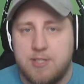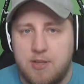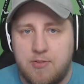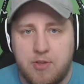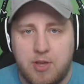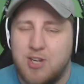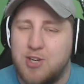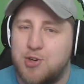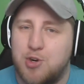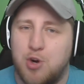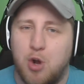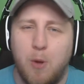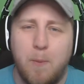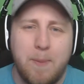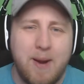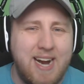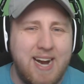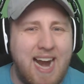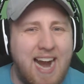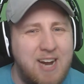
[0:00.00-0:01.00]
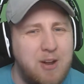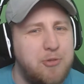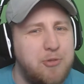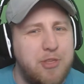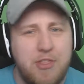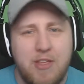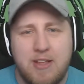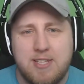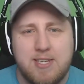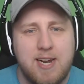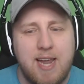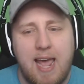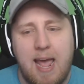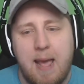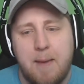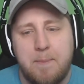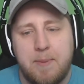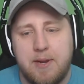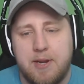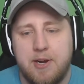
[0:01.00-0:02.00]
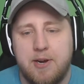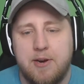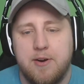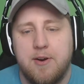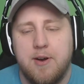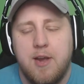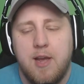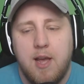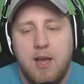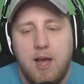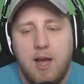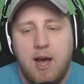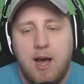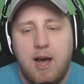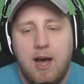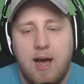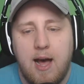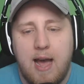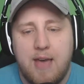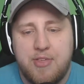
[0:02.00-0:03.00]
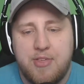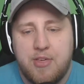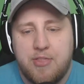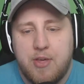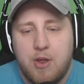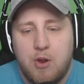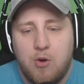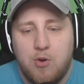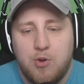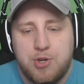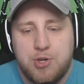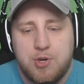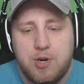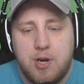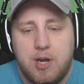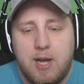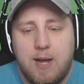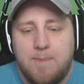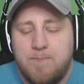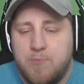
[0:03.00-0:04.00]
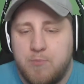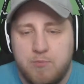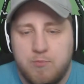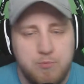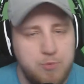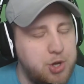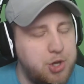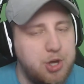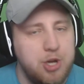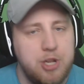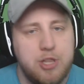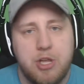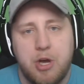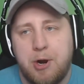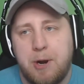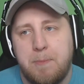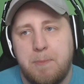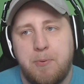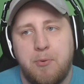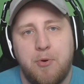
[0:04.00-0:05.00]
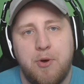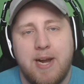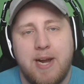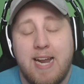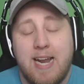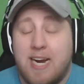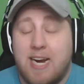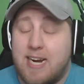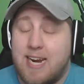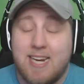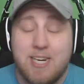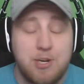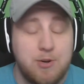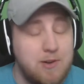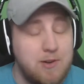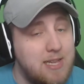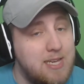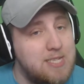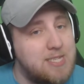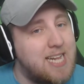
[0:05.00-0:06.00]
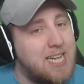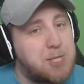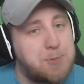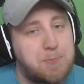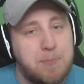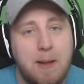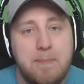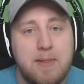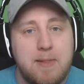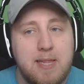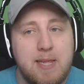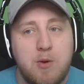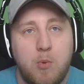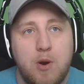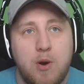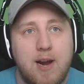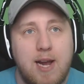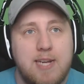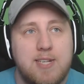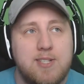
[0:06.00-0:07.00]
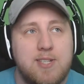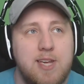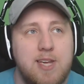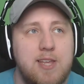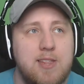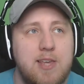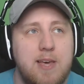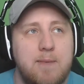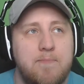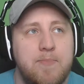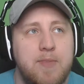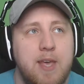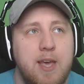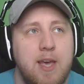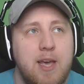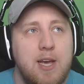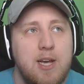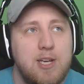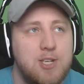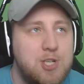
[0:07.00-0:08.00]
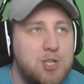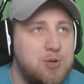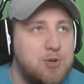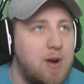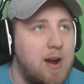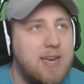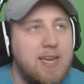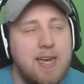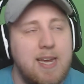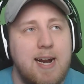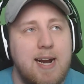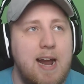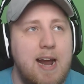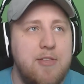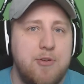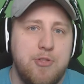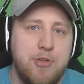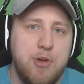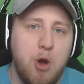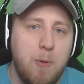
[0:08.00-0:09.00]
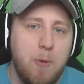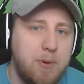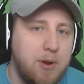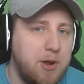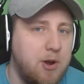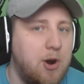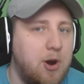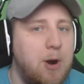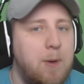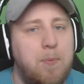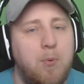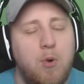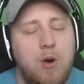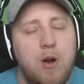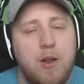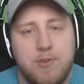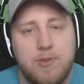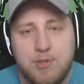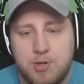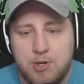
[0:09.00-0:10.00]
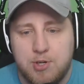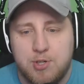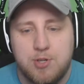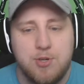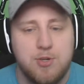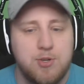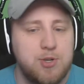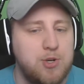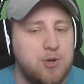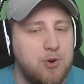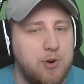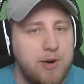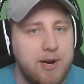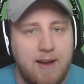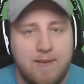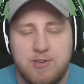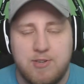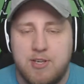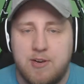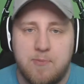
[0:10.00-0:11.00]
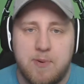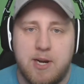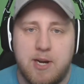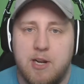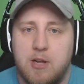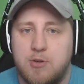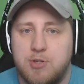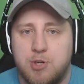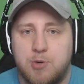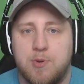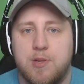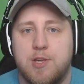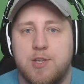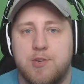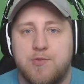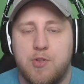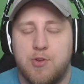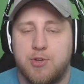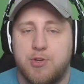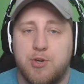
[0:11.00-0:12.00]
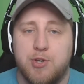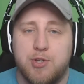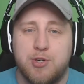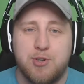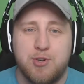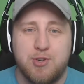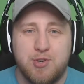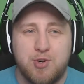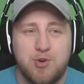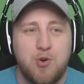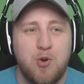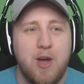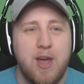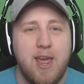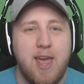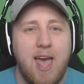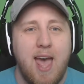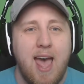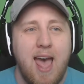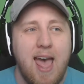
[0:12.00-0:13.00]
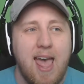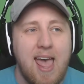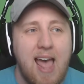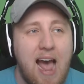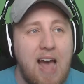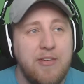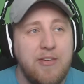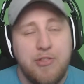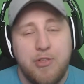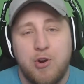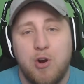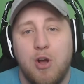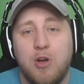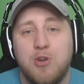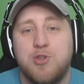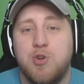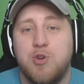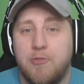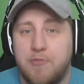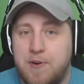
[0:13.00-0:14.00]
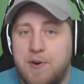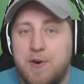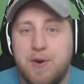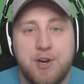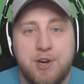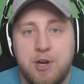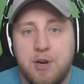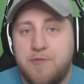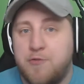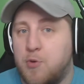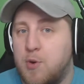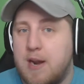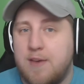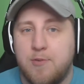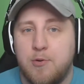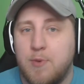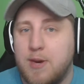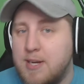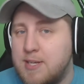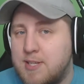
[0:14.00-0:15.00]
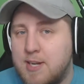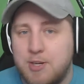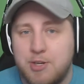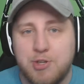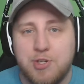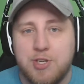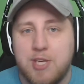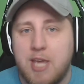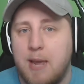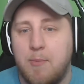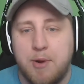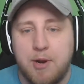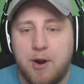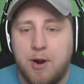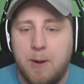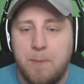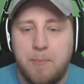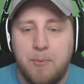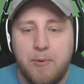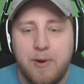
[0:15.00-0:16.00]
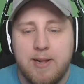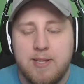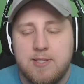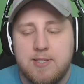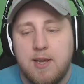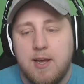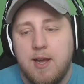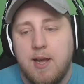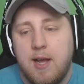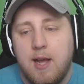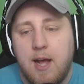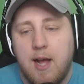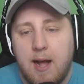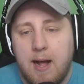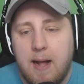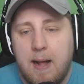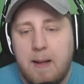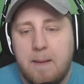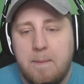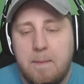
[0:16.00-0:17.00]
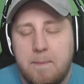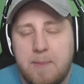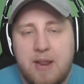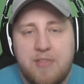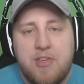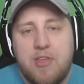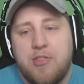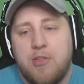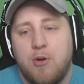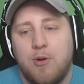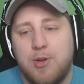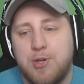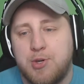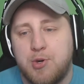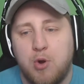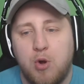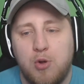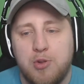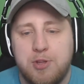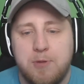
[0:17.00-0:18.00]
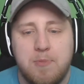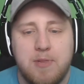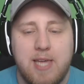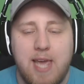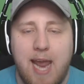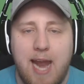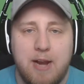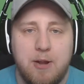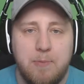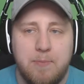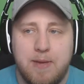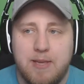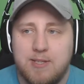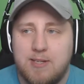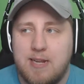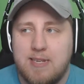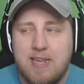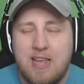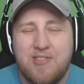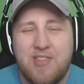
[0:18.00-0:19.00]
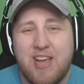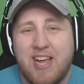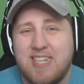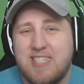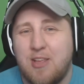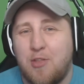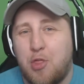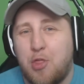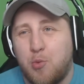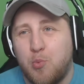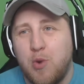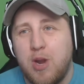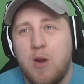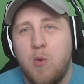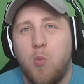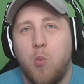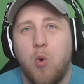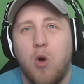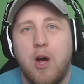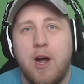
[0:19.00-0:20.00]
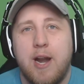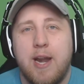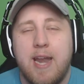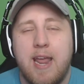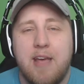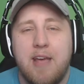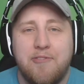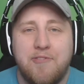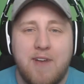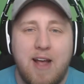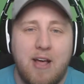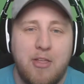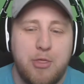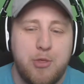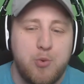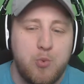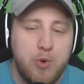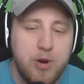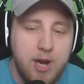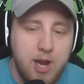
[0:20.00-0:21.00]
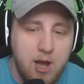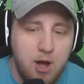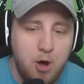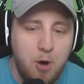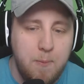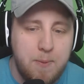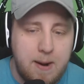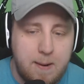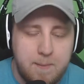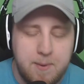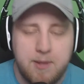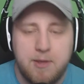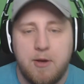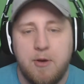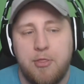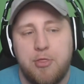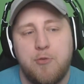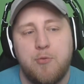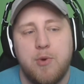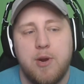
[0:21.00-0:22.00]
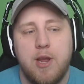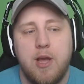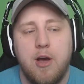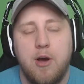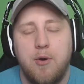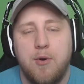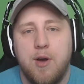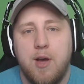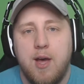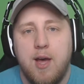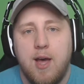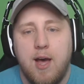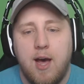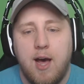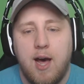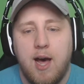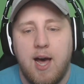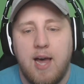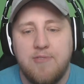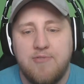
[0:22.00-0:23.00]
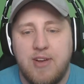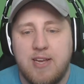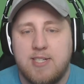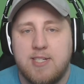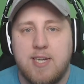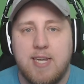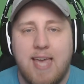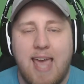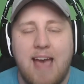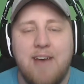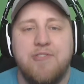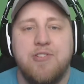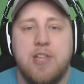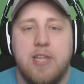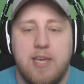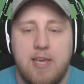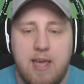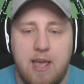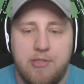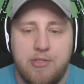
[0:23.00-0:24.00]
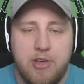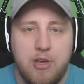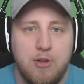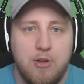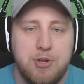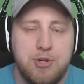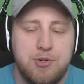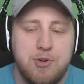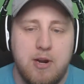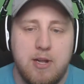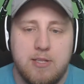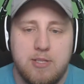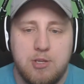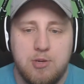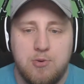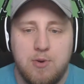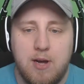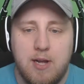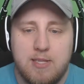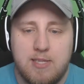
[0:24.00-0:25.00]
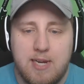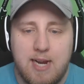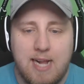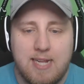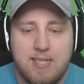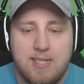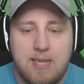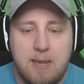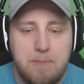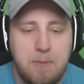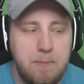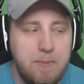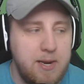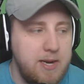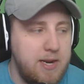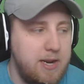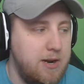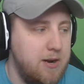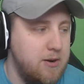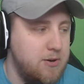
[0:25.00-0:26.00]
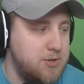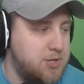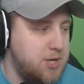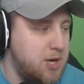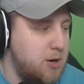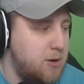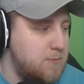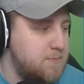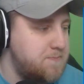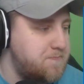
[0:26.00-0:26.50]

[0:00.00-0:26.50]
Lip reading: the control, but I don't think that's going to happen here. I think that Ultra look good in the hard point. Again, Gorillas, that's probably where I see them striking either the opening hard point or the search and destroy. Obviously, everybody knows Gorillas for the search and destroy. I think they're also very good for whatever reason to just game 1 hard points. But I think the Ultra ultimately handle business. I think it's a 3-1, if not 3-0, but I'm going to go 3-0, investing heavily in the Ultra to not skip a beat here. So